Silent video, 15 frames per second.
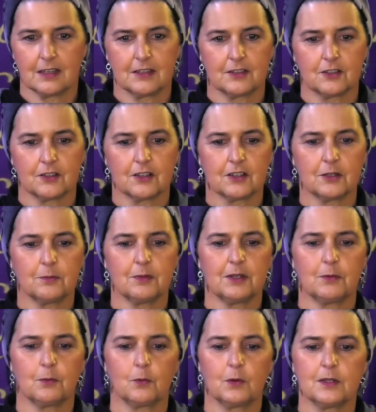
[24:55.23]
They're going to be
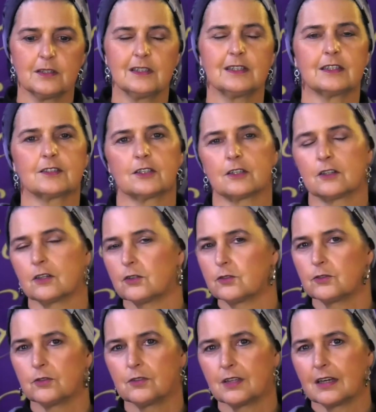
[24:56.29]
willing to go
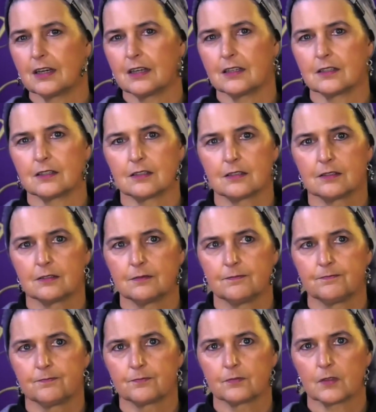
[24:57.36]
through that
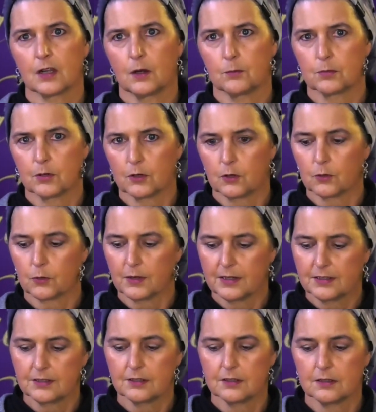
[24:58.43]

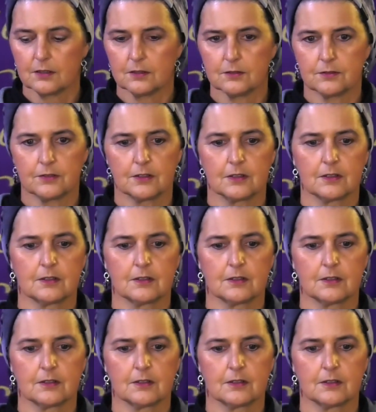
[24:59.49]
progressive